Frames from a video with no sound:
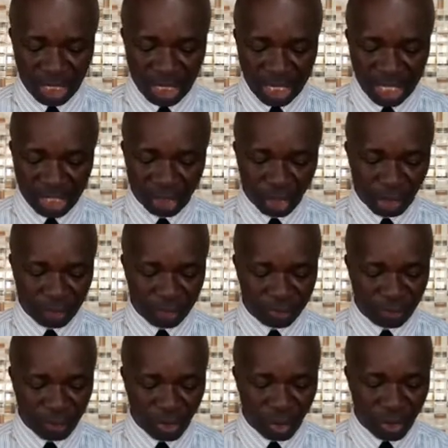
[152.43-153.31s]
each
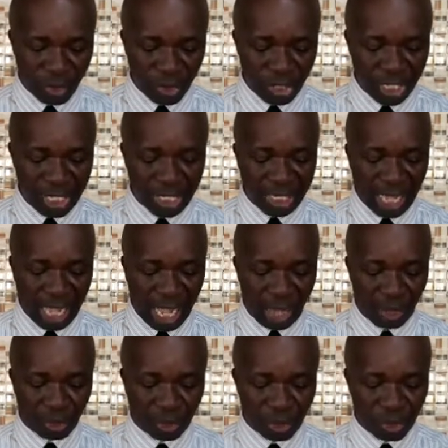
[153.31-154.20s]
of you in the
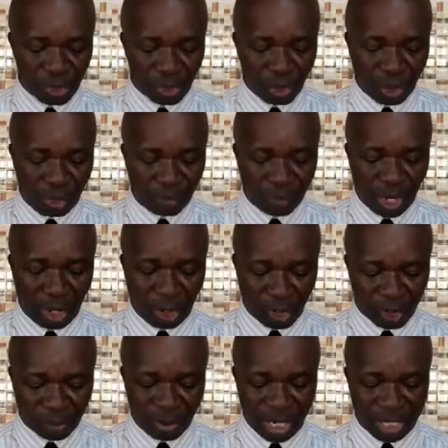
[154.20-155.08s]
house of her
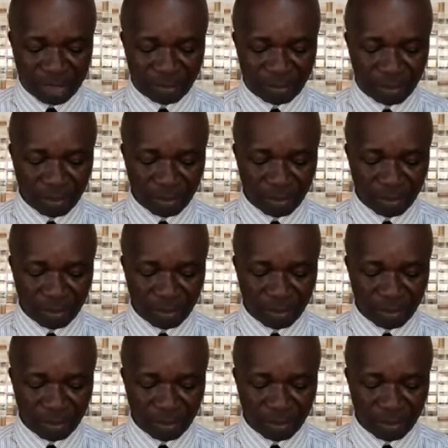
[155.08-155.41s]
husband.